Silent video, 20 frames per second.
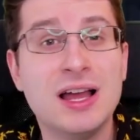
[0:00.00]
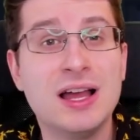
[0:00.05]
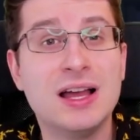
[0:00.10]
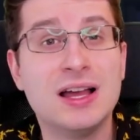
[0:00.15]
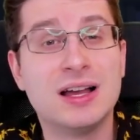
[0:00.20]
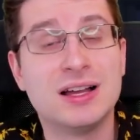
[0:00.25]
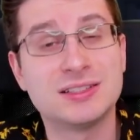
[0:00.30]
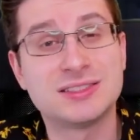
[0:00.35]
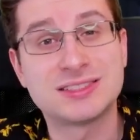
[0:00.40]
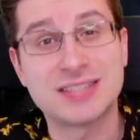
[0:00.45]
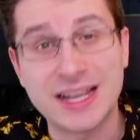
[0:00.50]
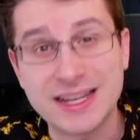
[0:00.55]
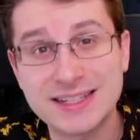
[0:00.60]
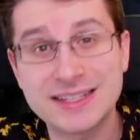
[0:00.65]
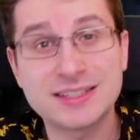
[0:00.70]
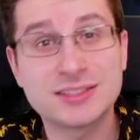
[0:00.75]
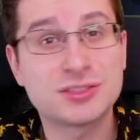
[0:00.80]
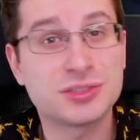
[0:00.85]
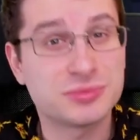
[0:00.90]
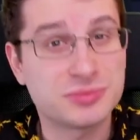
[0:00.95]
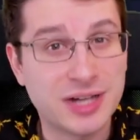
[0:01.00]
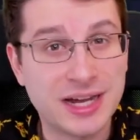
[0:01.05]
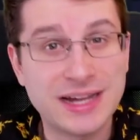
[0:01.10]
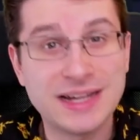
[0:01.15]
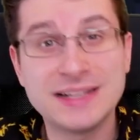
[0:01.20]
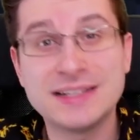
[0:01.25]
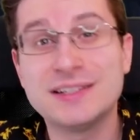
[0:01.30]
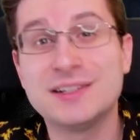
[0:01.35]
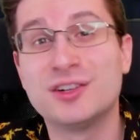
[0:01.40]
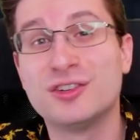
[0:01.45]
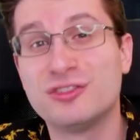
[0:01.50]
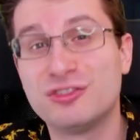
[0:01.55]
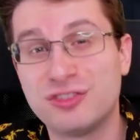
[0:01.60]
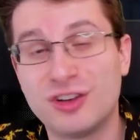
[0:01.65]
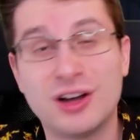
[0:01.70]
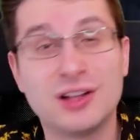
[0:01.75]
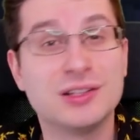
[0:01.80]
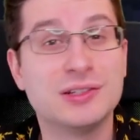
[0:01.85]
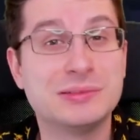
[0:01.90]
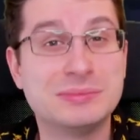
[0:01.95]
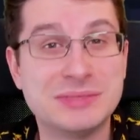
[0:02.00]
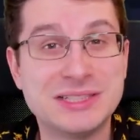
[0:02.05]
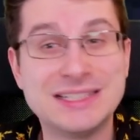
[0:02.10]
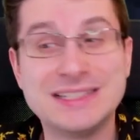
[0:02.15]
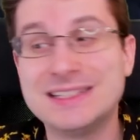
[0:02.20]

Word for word: Psychic Terrain, Follow Me,